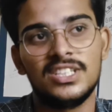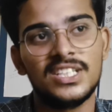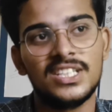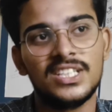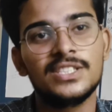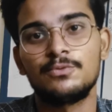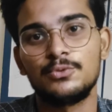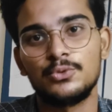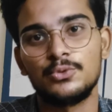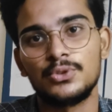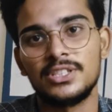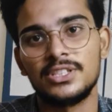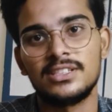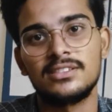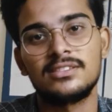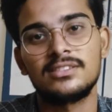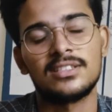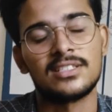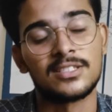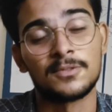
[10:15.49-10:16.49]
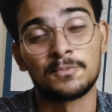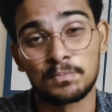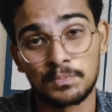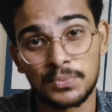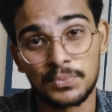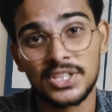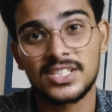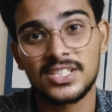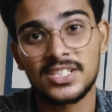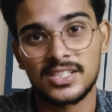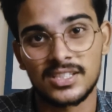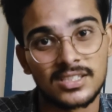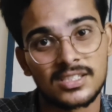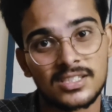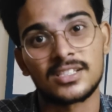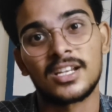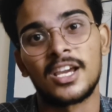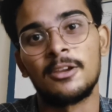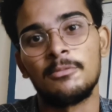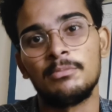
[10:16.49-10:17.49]
these 4 years is a precious
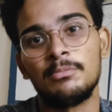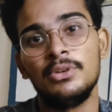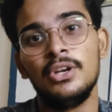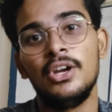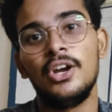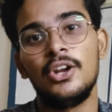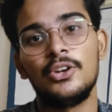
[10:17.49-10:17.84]
time